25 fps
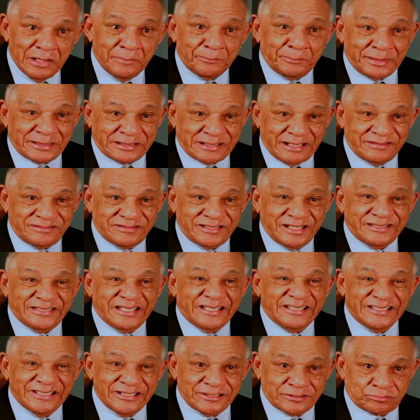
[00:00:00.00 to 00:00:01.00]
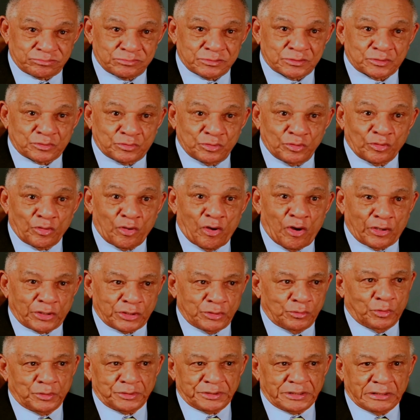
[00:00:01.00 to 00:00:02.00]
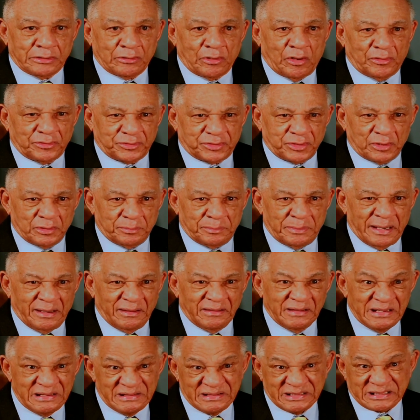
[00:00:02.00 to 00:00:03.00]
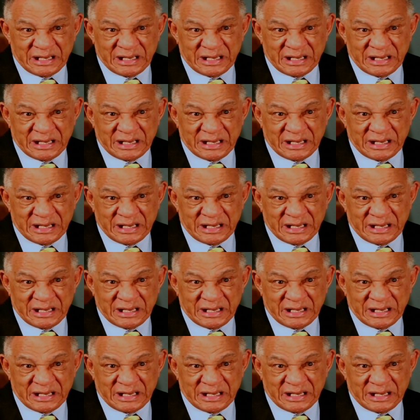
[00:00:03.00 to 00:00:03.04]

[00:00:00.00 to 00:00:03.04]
But they said the list was too long. He wouldn't get on until about